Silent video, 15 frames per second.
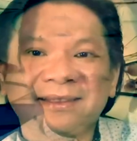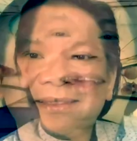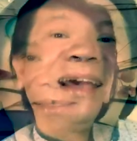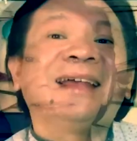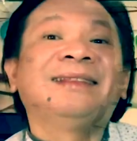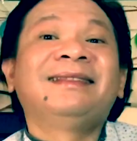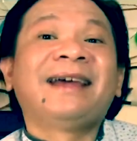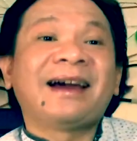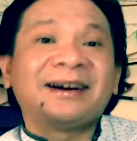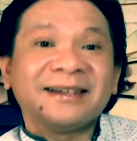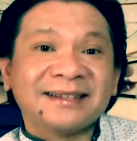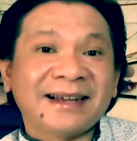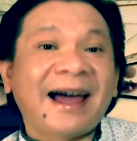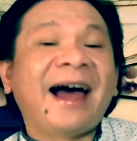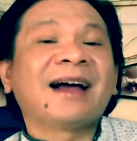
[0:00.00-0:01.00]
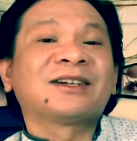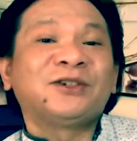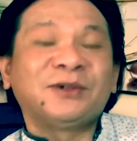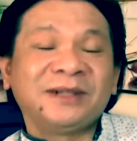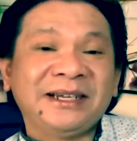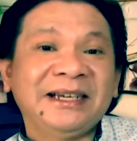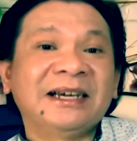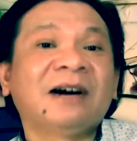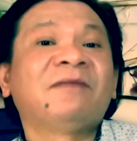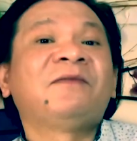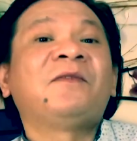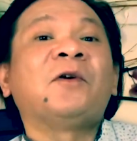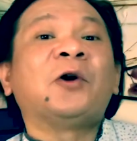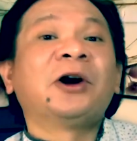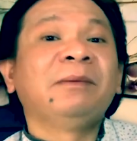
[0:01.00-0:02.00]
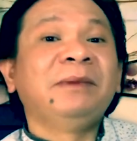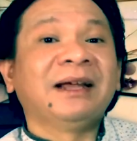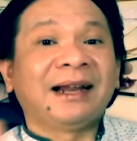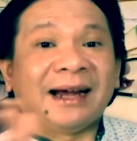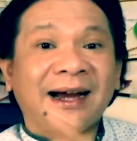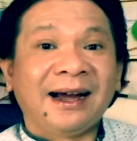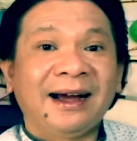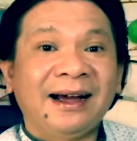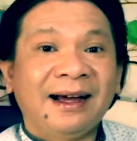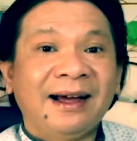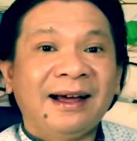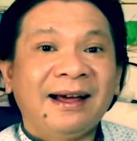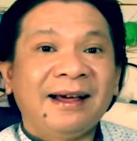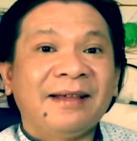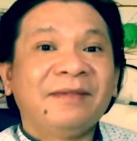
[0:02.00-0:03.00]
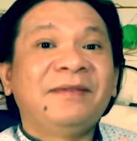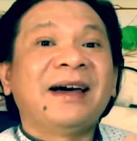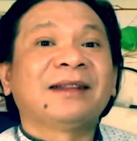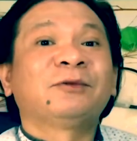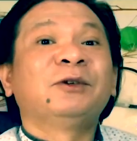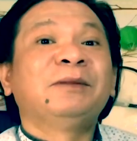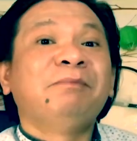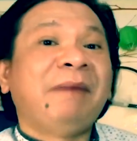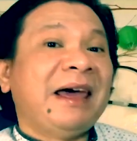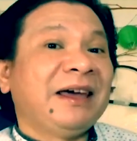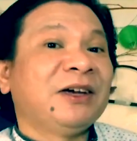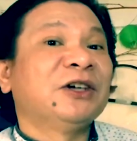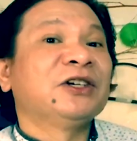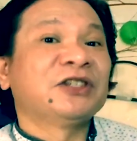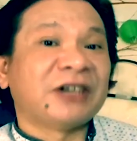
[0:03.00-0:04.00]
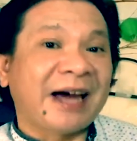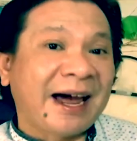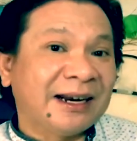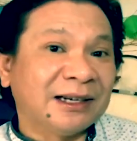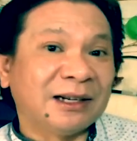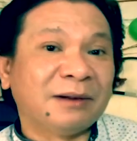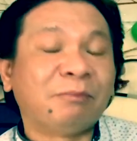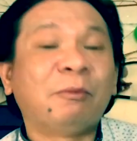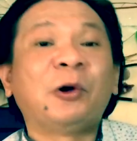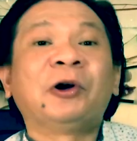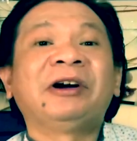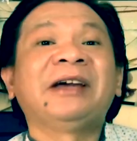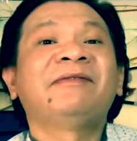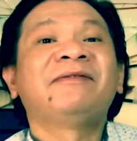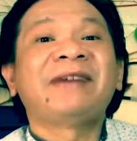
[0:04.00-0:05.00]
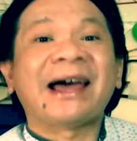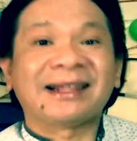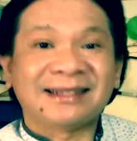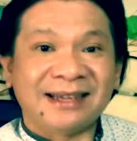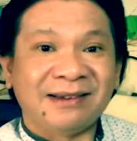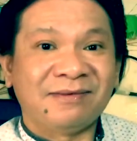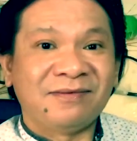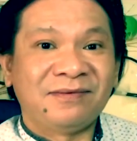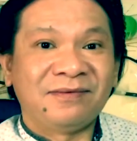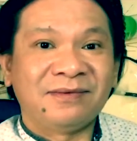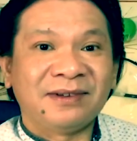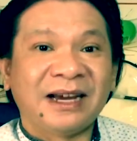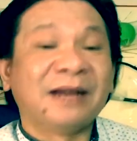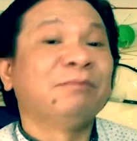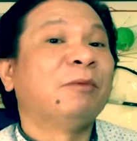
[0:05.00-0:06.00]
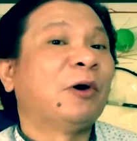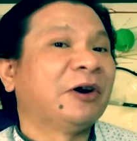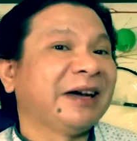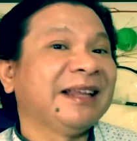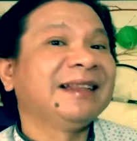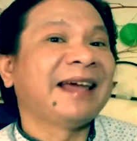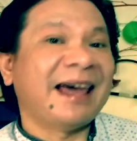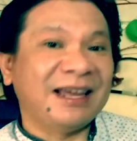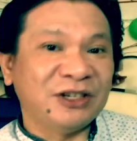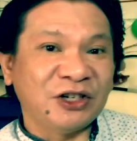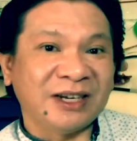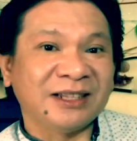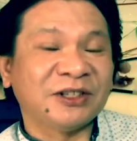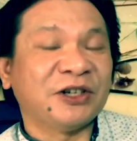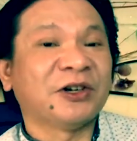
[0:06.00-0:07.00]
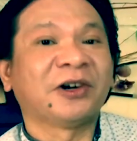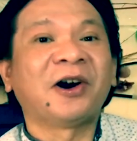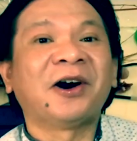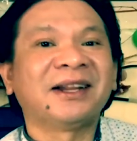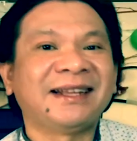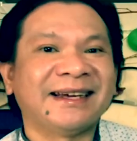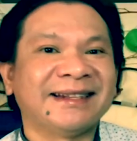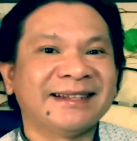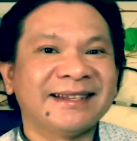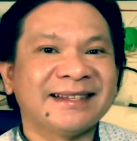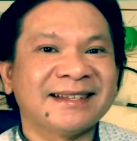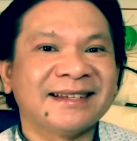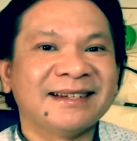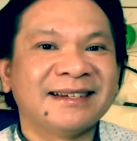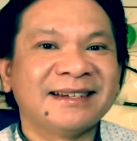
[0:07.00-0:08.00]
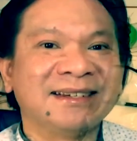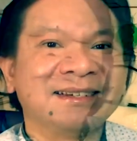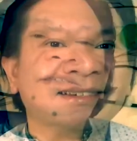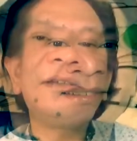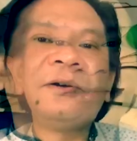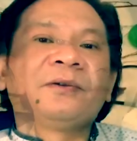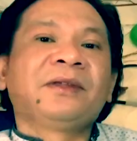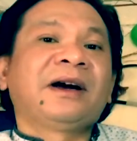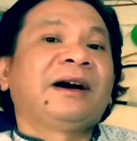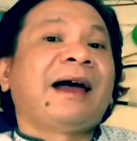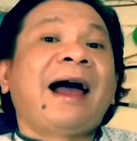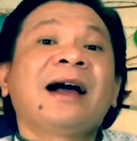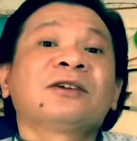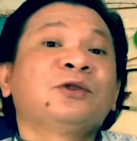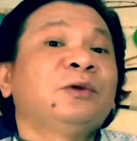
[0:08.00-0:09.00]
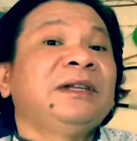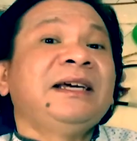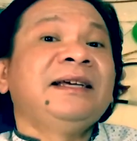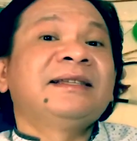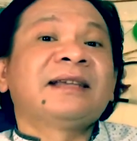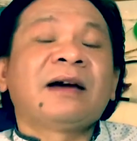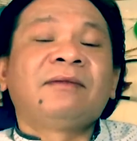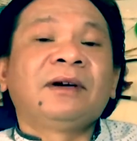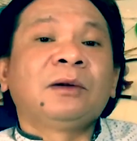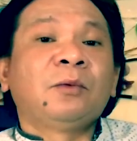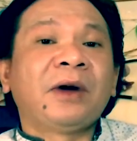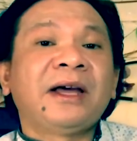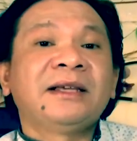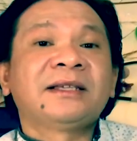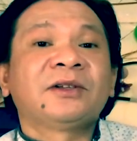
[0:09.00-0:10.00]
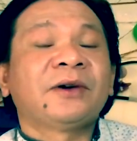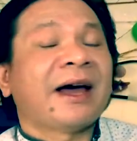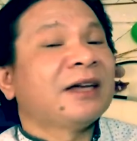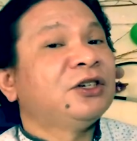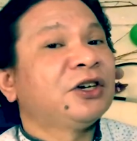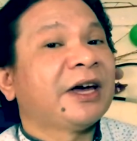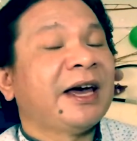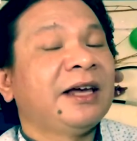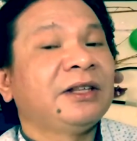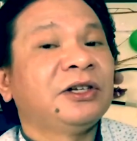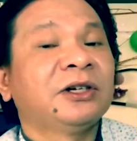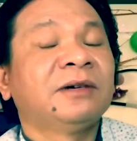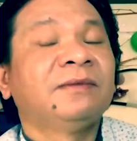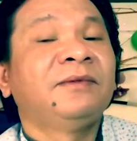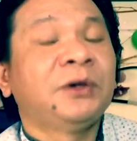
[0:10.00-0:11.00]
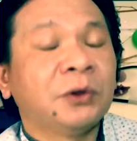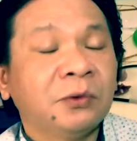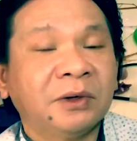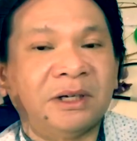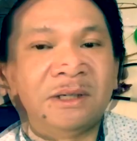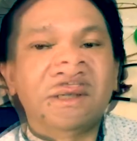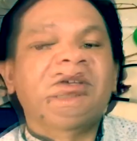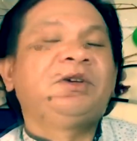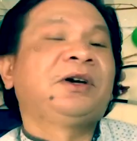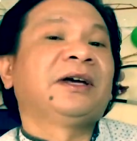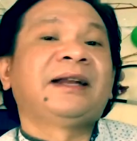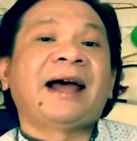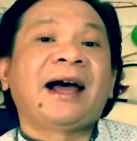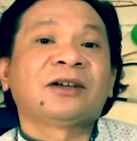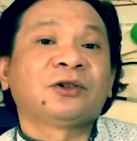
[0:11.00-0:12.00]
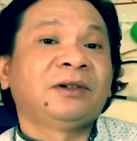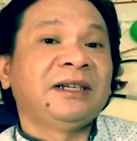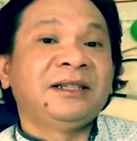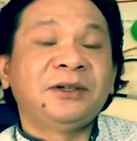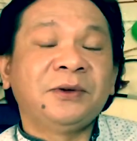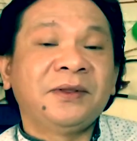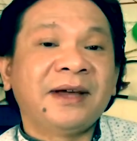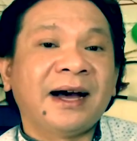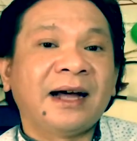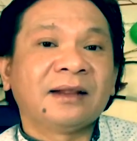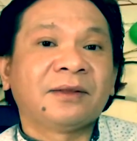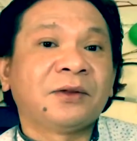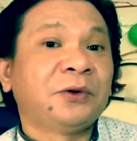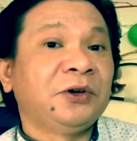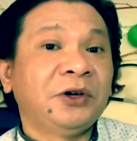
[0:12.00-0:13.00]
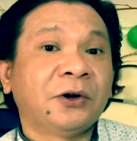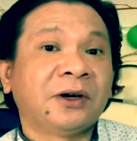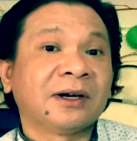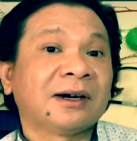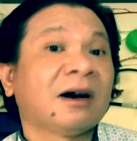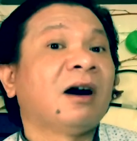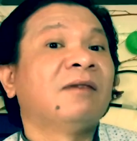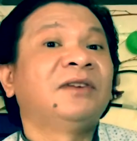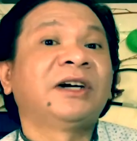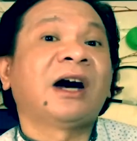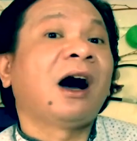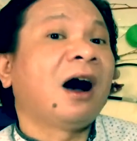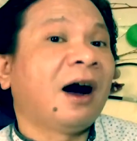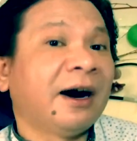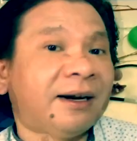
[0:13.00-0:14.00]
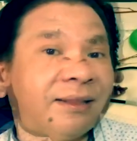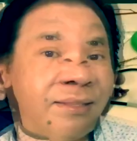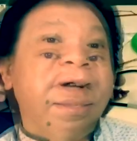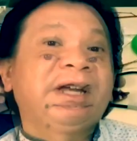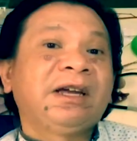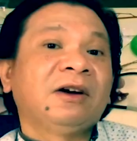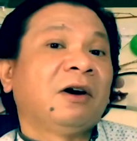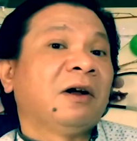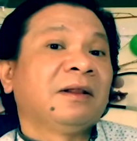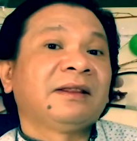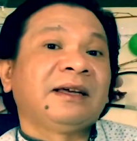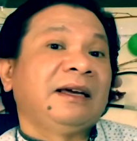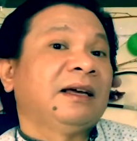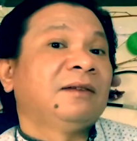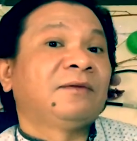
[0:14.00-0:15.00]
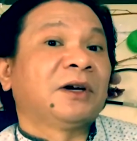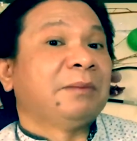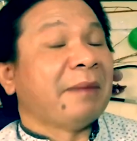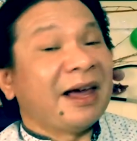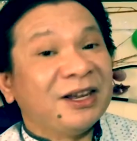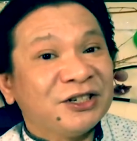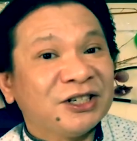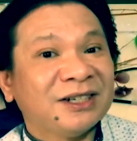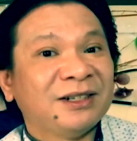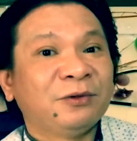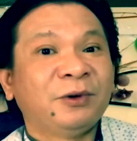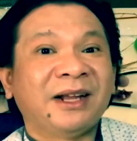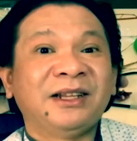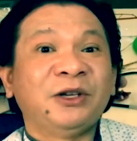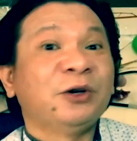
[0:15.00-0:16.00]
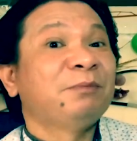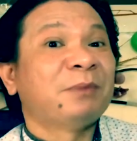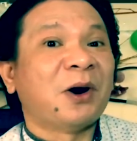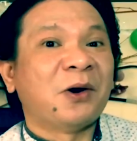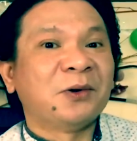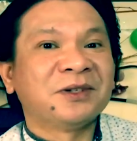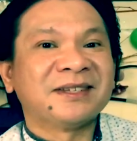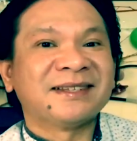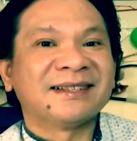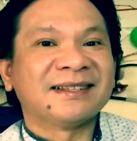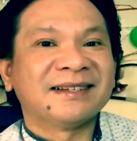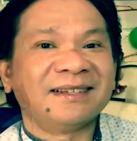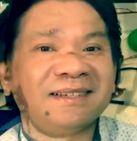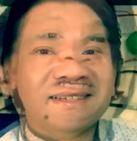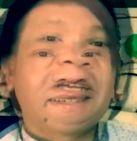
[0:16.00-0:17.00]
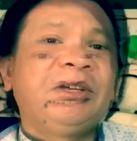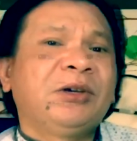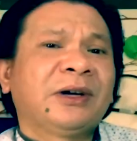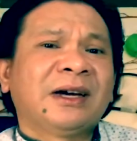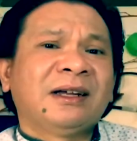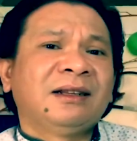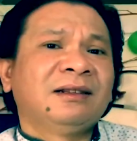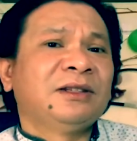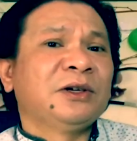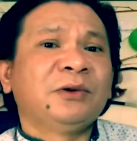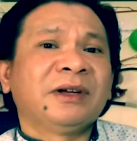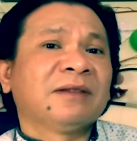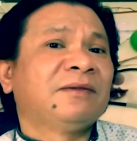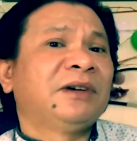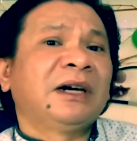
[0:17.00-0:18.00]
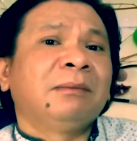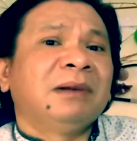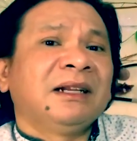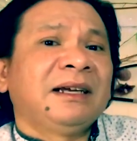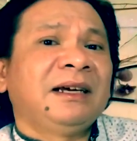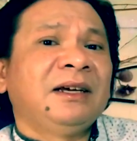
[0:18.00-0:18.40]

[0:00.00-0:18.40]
And there's actually a formula that would make your channel more effective and more engaging to your audience. So there are actually several ways to educate your viewer. You can actually do that through your cover art, putting all the information when you post. You can do it verbally.